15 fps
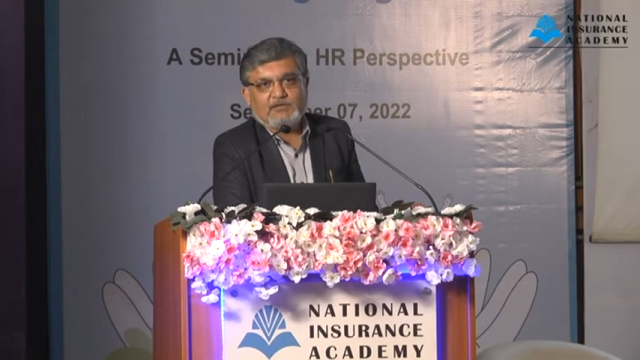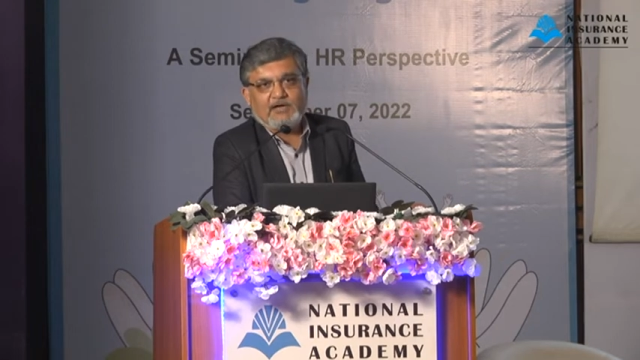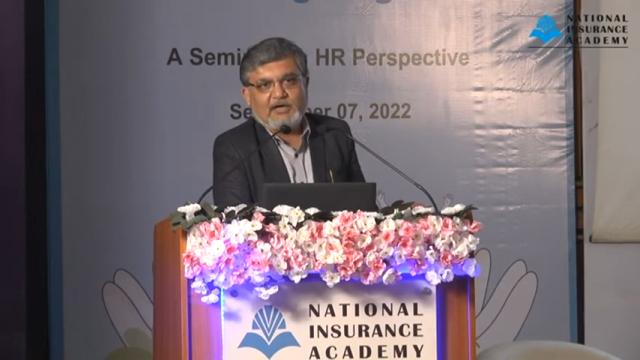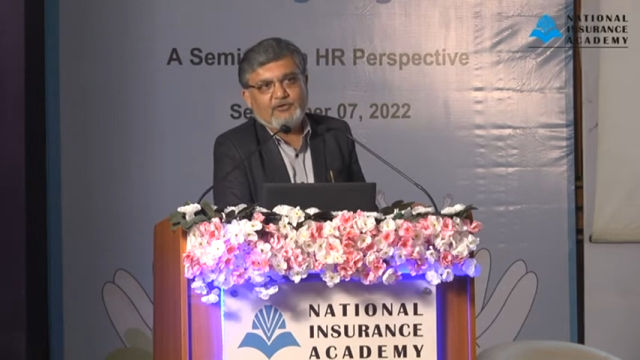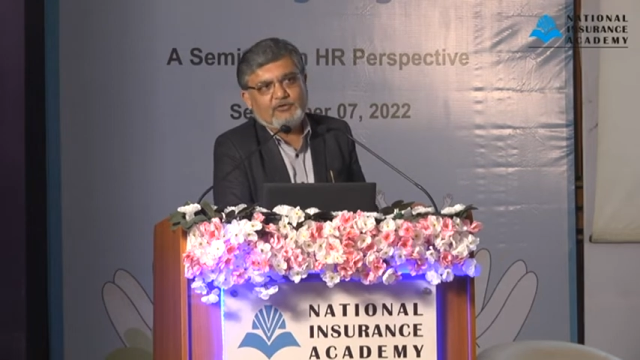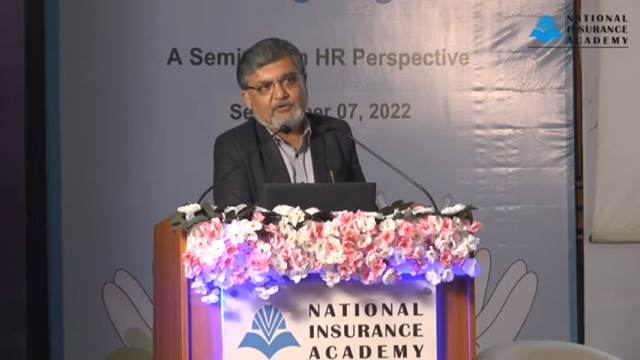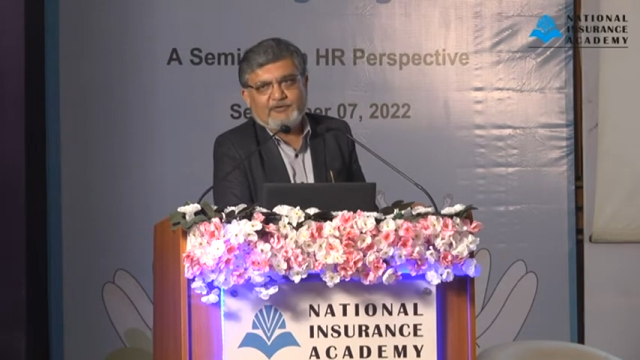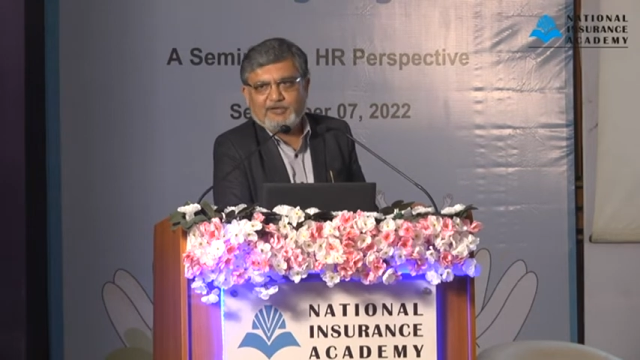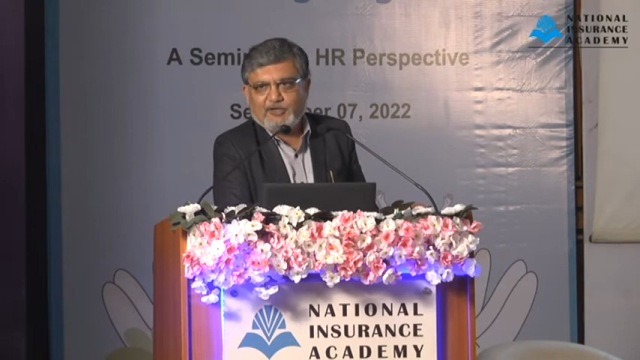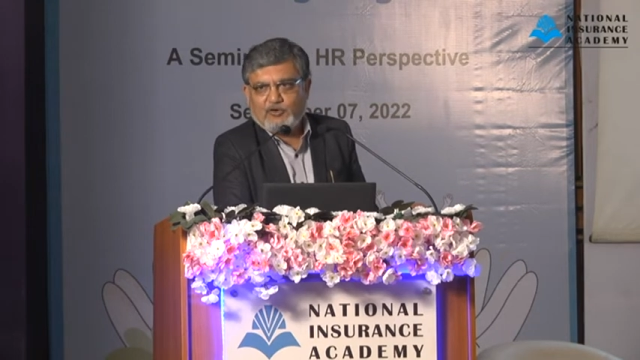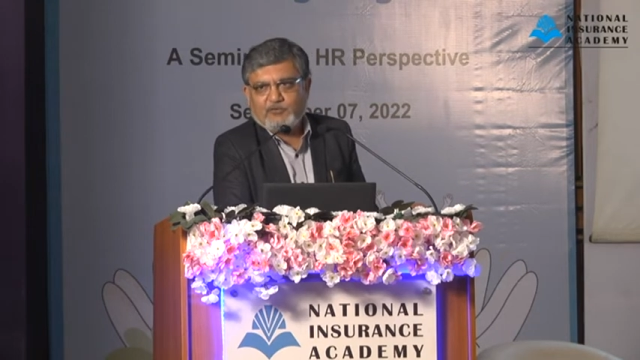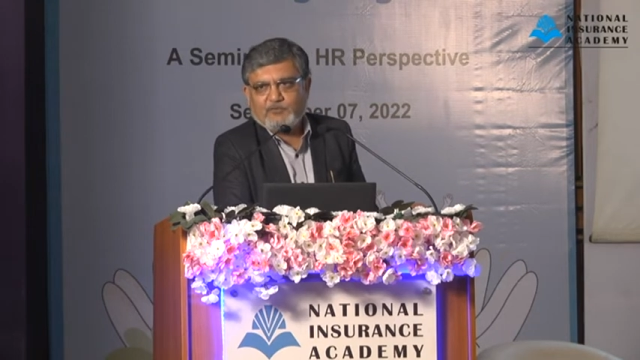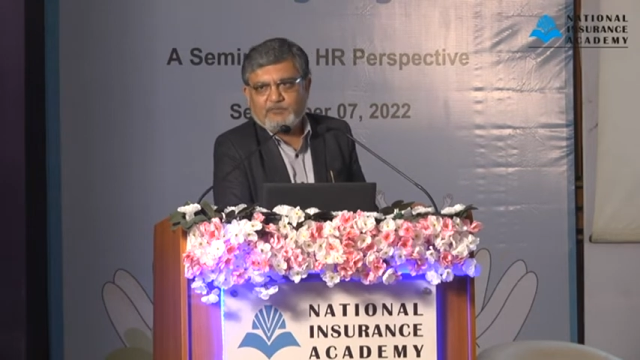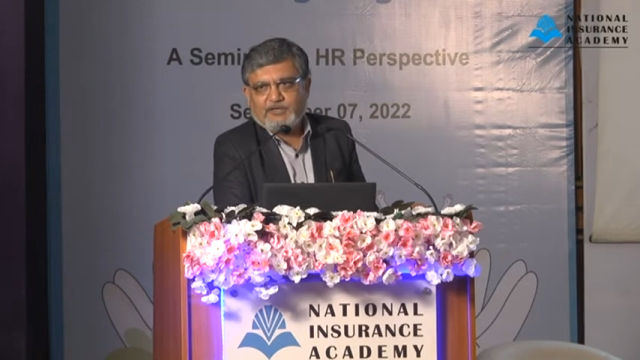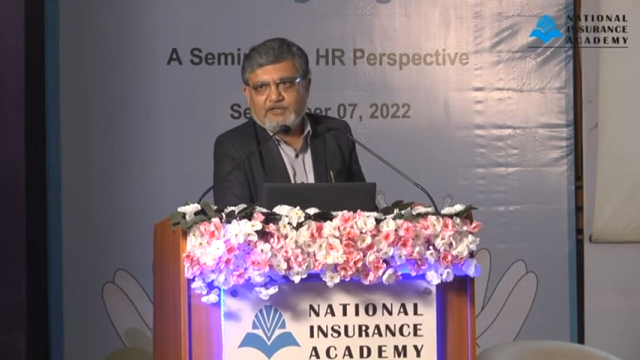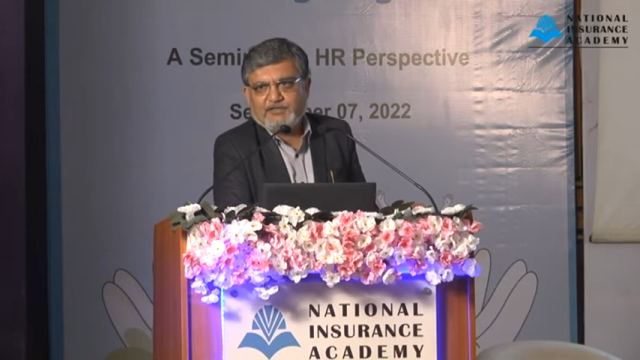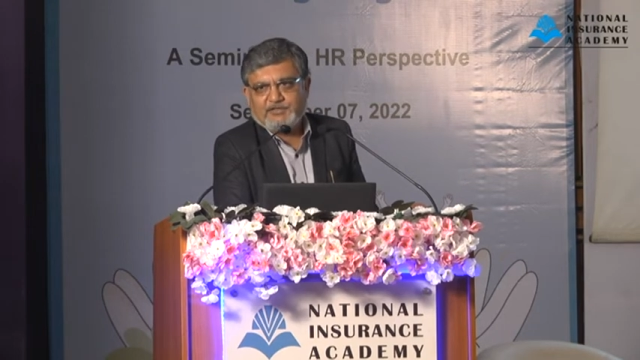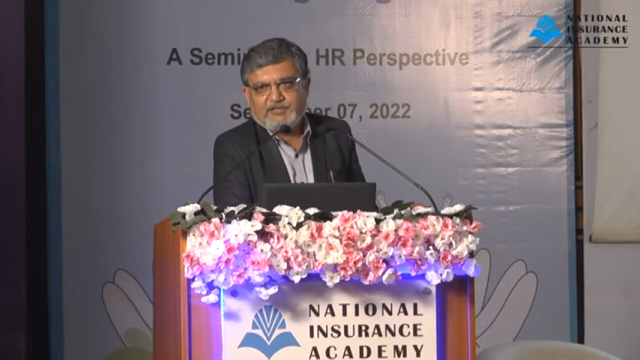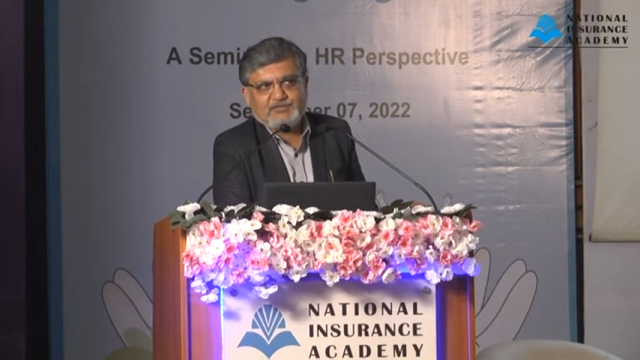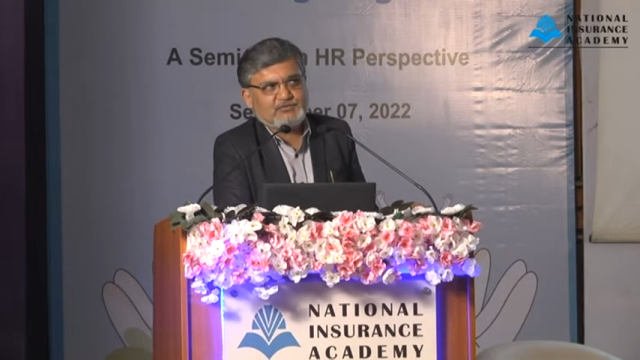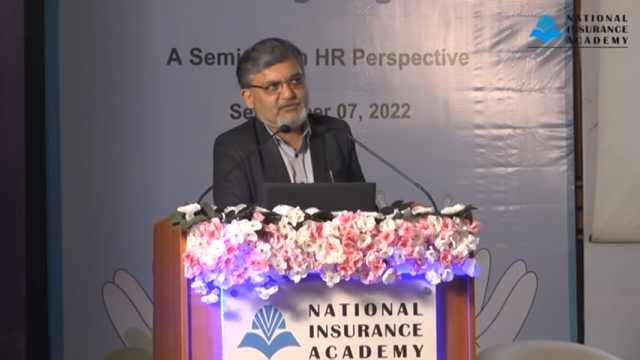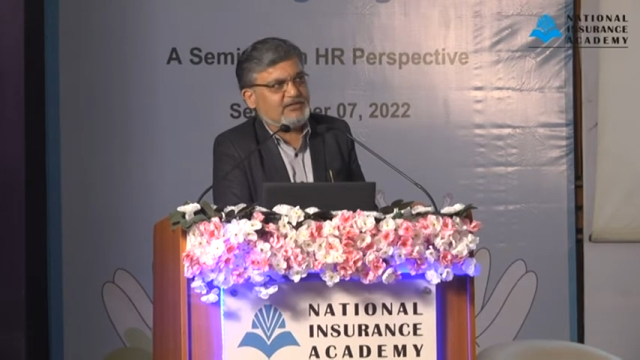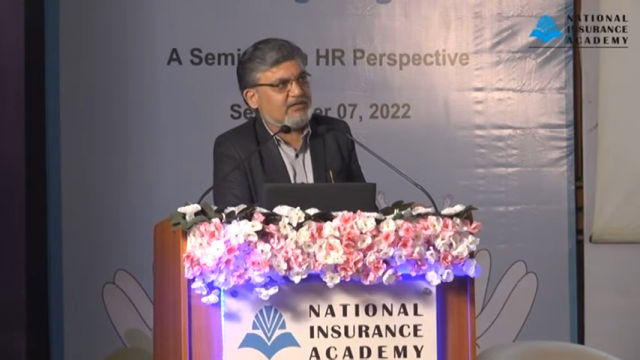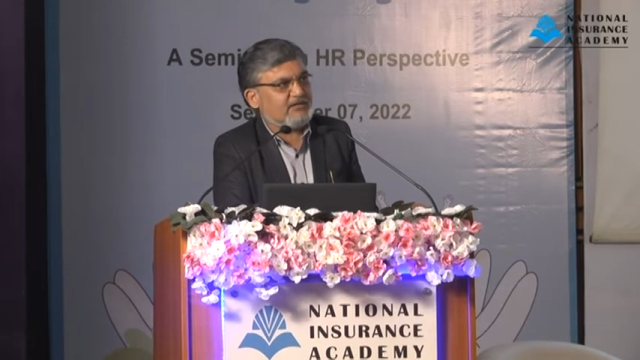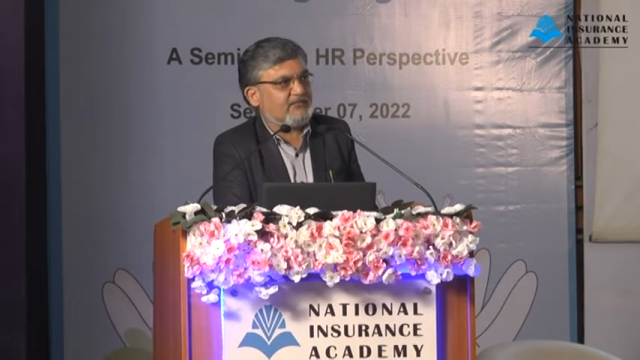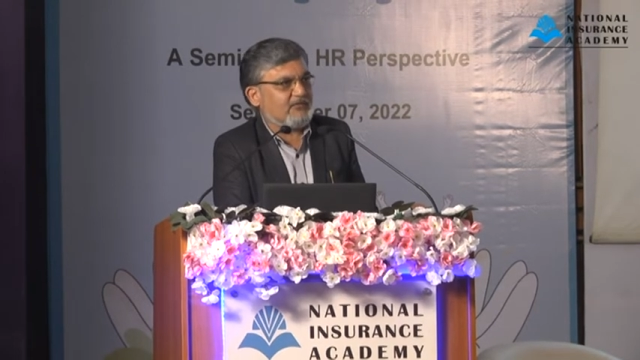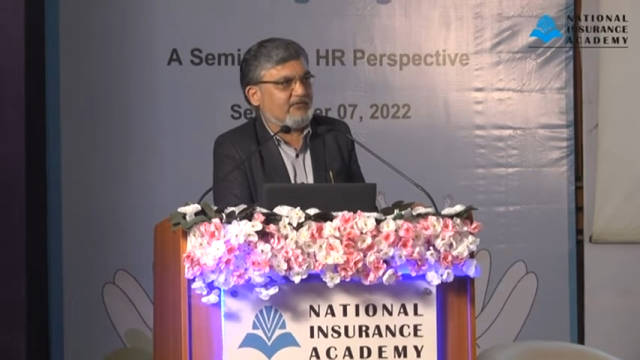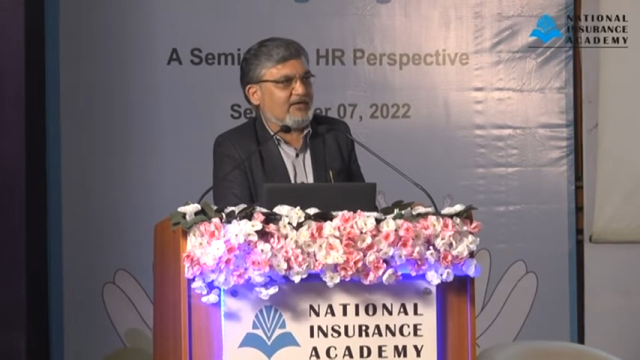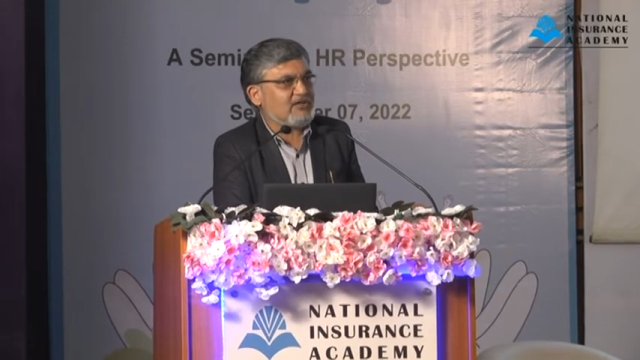I know there are a lot many things from